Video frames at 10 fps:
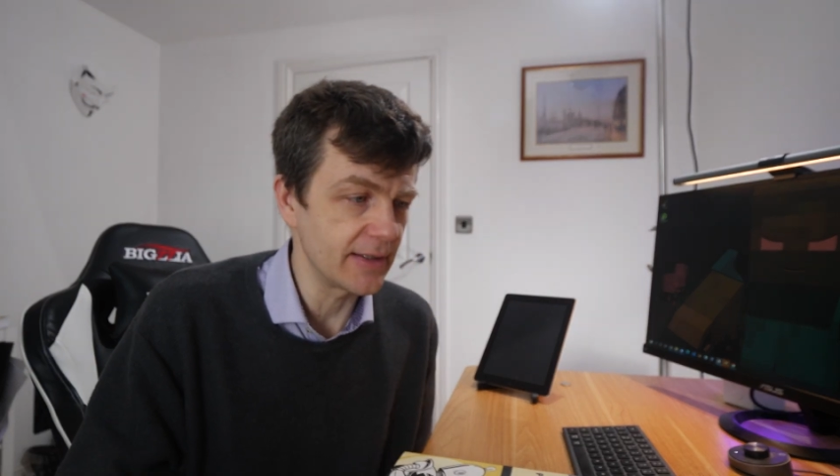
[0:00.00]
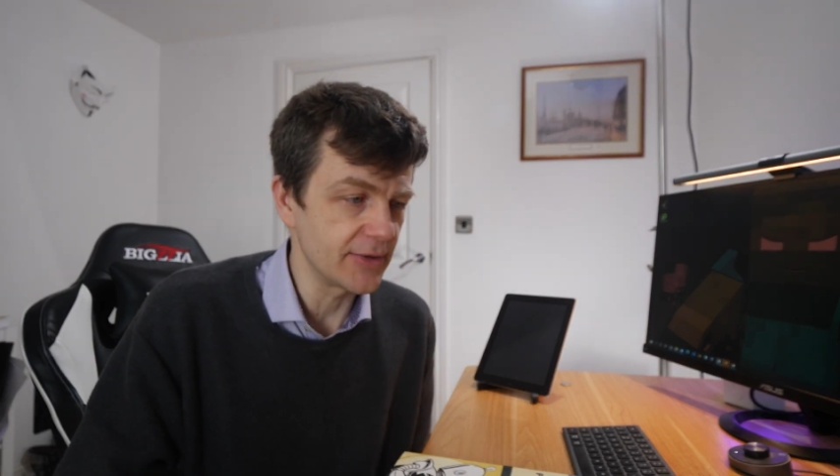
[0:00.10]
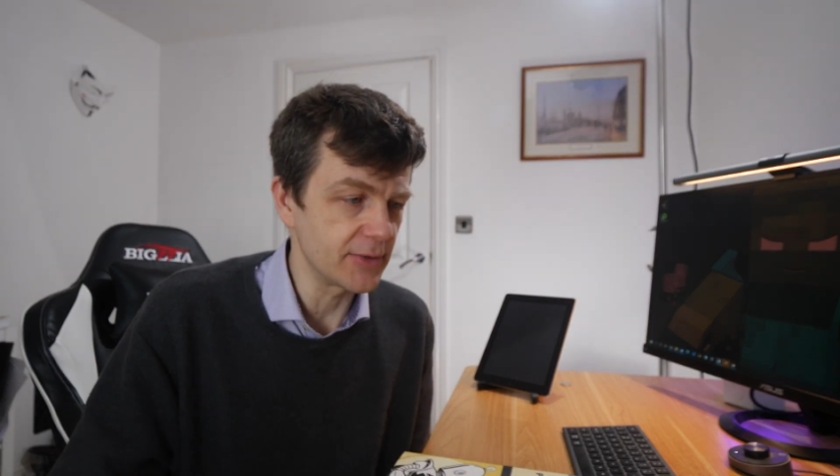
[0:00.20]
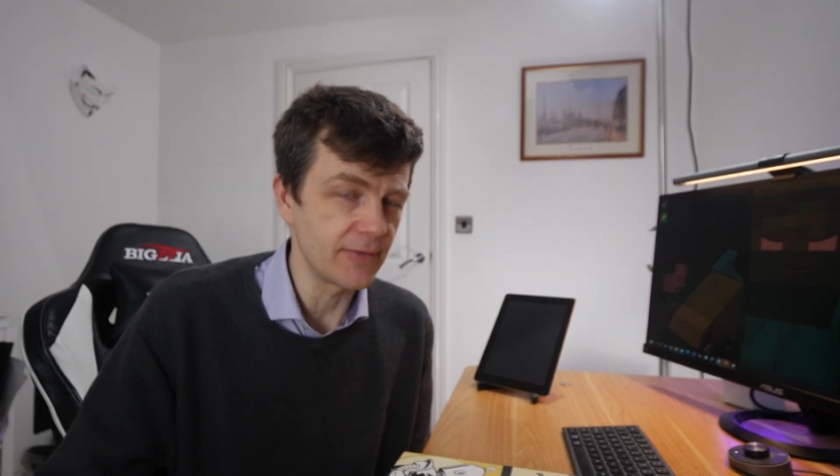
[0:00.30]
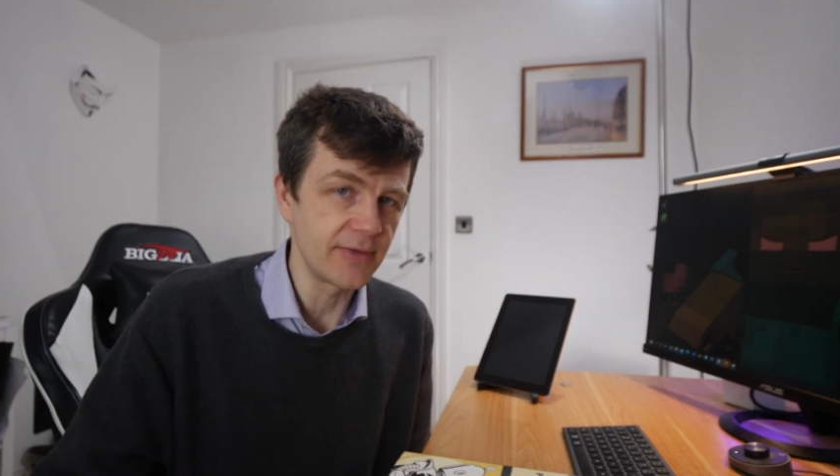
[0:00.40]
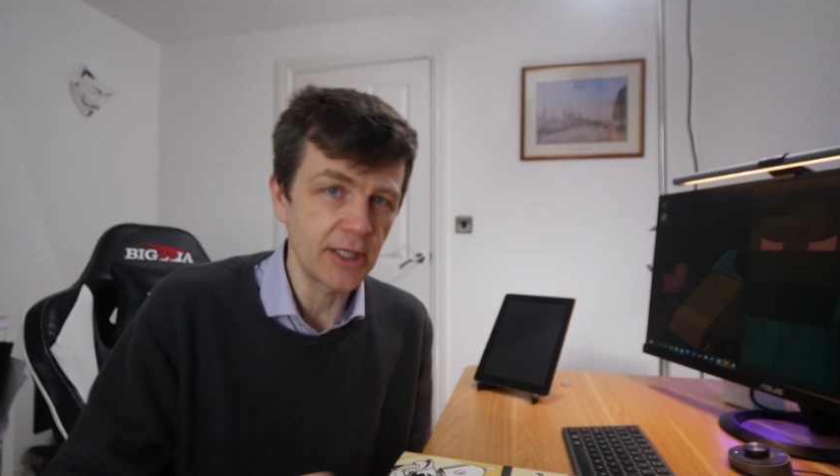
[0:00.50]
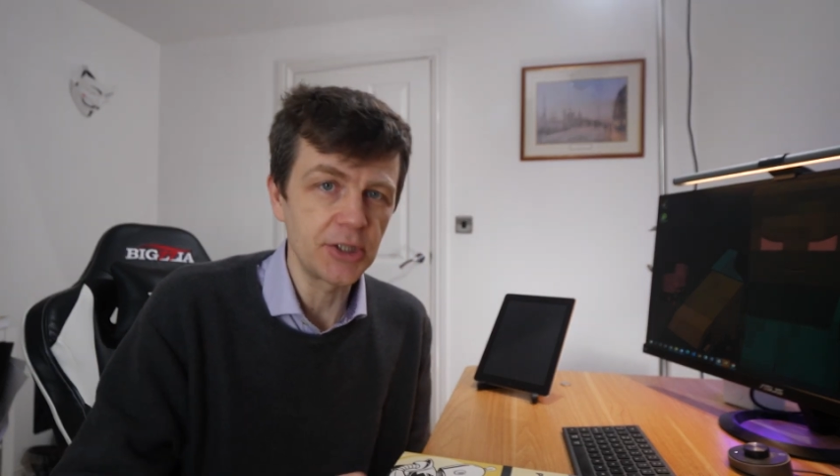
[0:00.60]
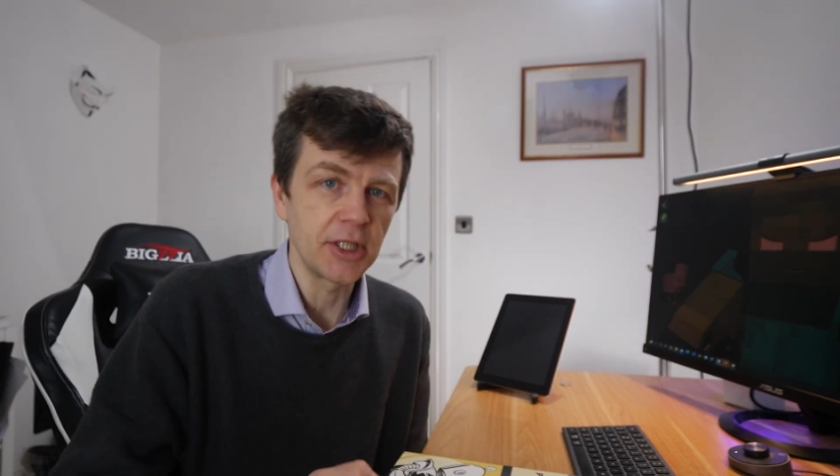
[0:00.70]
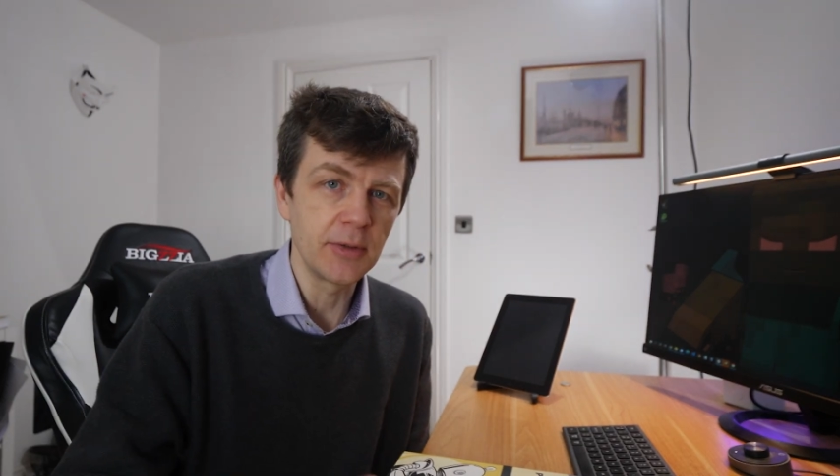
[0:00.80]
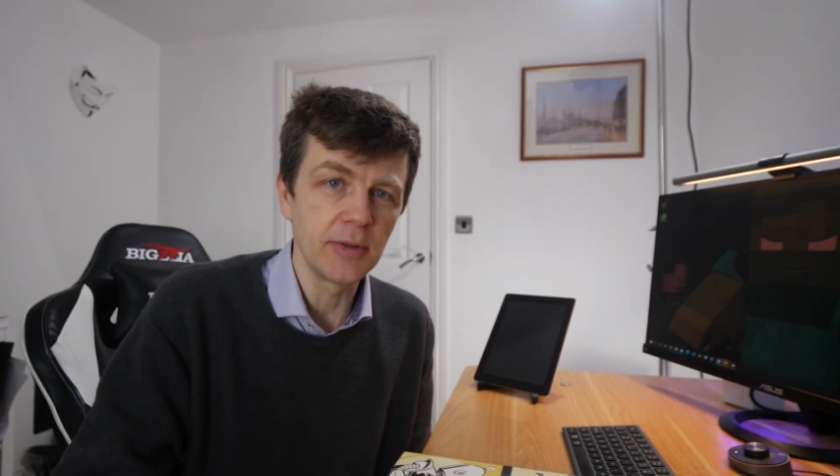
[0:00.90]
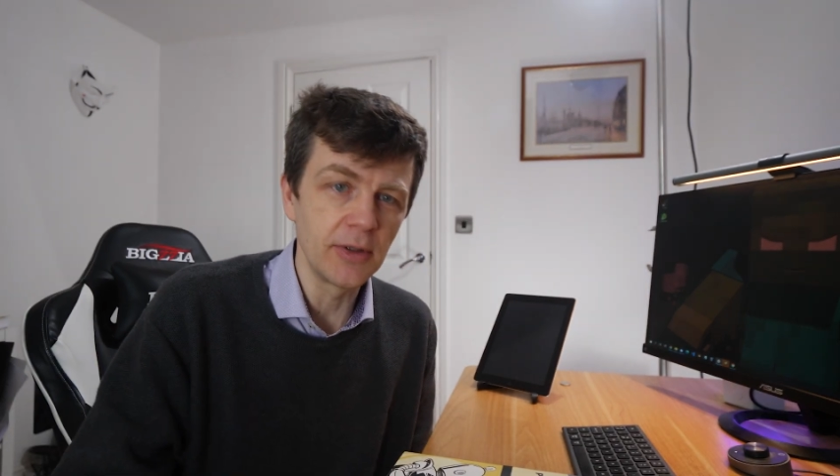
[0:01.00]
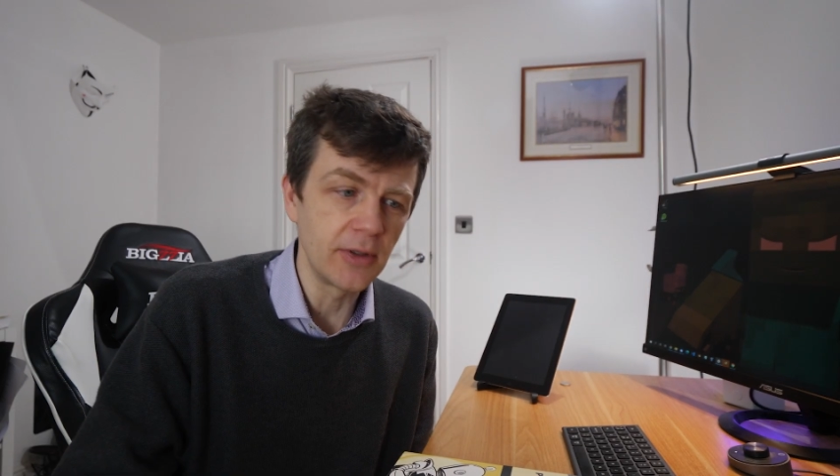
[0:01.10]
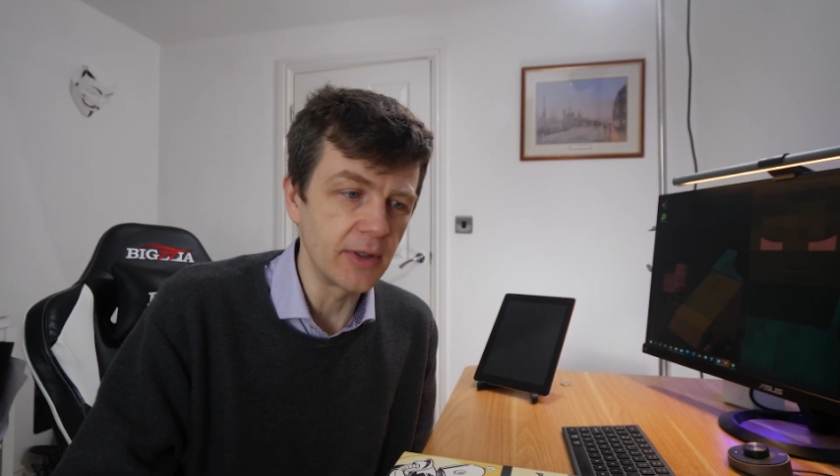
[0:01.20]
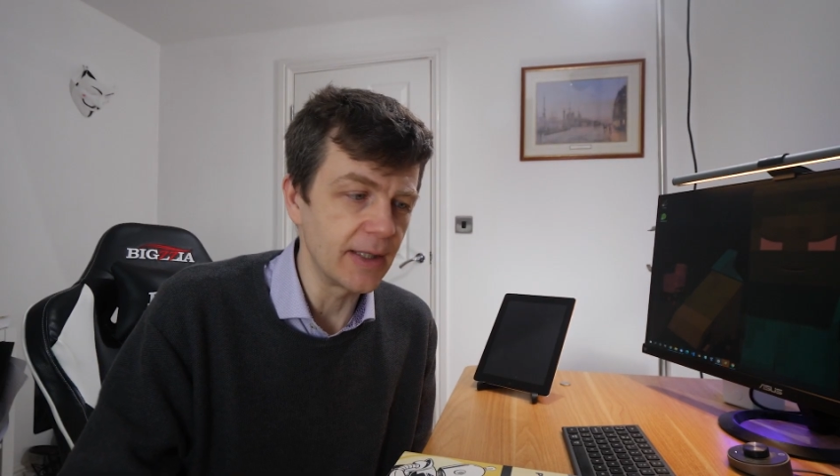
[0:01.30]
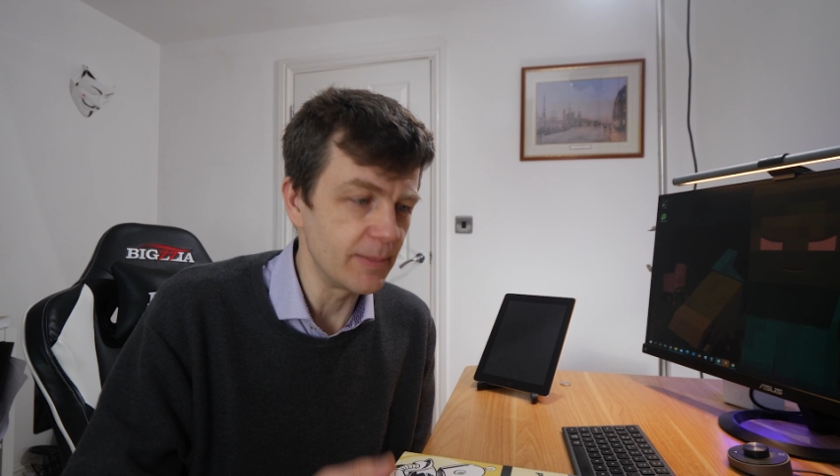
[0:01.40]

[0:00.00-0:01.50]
and sort of nudging you along